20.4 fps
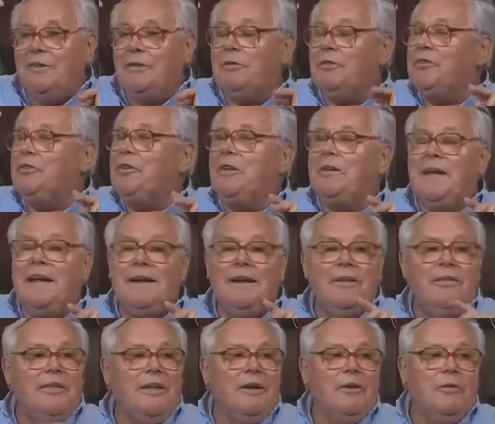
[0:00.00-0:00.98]
There was not
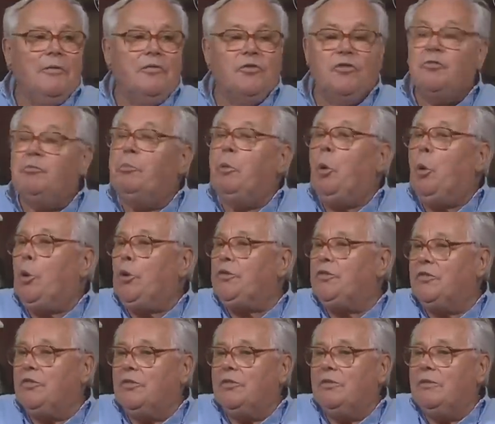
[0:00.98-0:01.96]
anything of
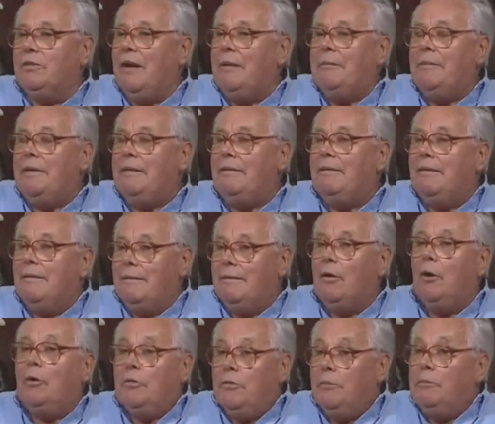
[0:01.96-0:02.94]
sports, I mean,
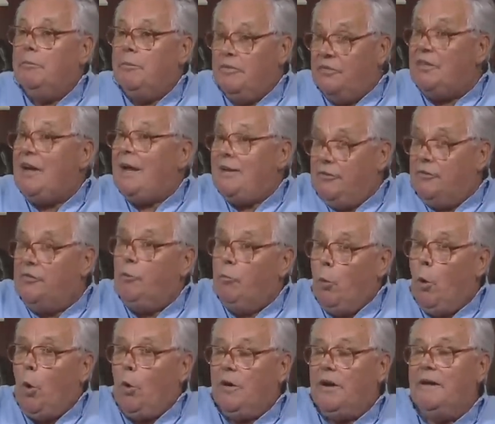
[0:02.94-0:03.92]
besides the
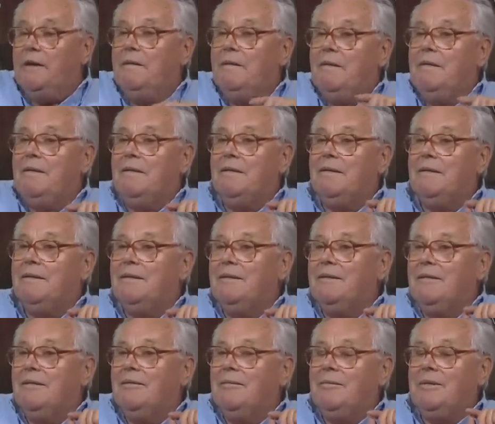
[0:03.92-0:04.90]
walking.
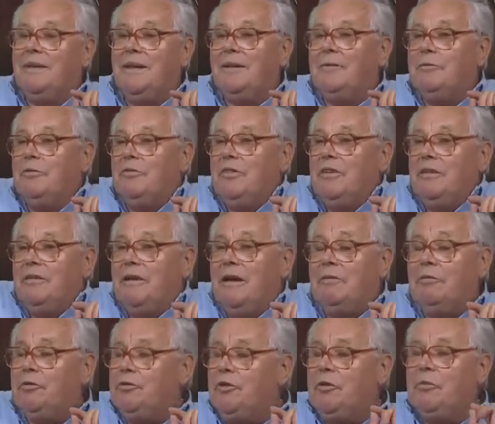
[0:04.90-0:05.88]
But that was it. I
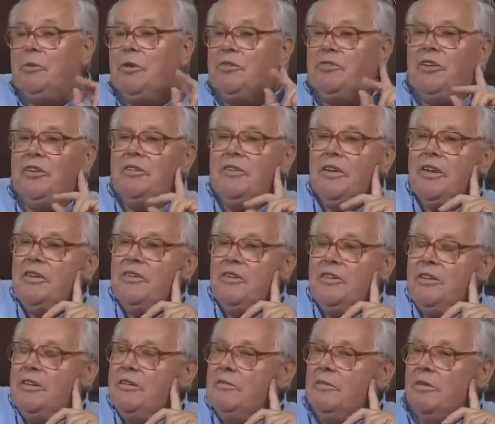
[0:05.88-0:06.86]
was not much
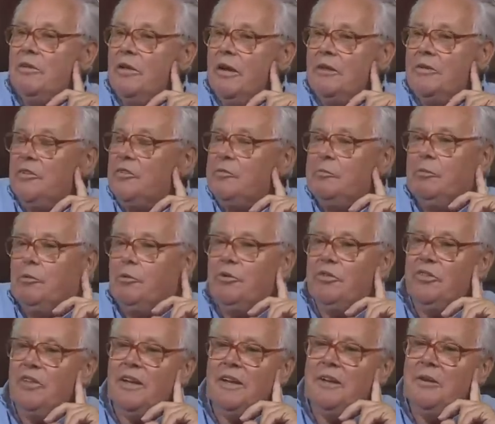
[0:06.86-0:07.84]
interested in other
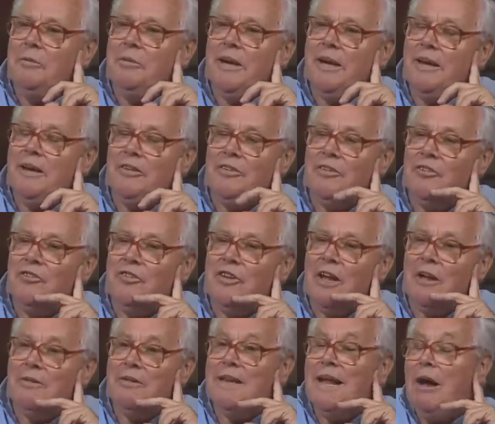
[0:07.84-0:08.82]
sports anyway as a
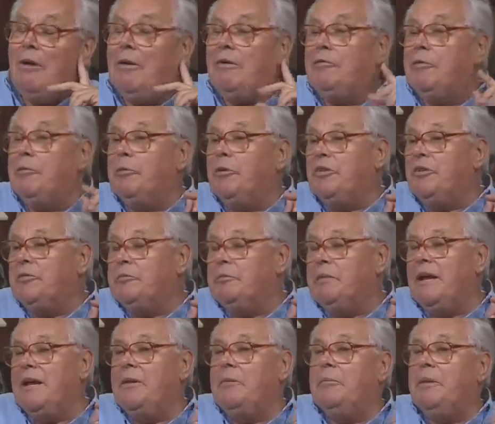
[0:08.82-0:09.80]
child. Now everybody's
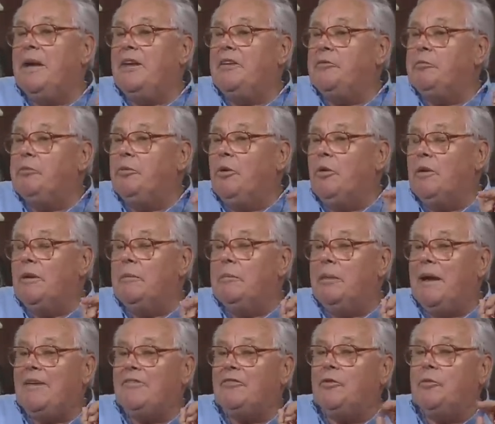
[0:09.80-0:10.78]
playing baseball and
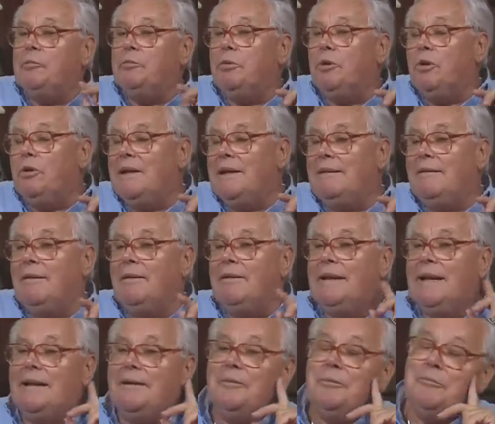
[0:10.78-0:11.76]
basketball and all
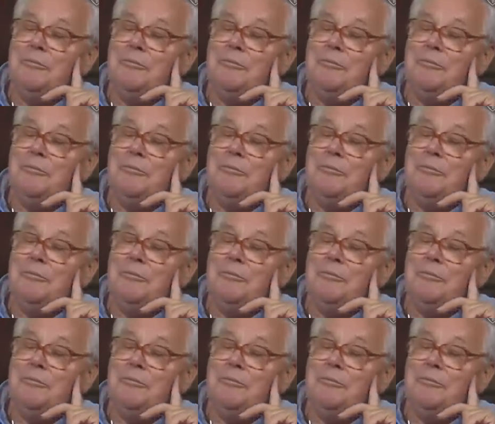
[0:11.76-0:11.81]
that.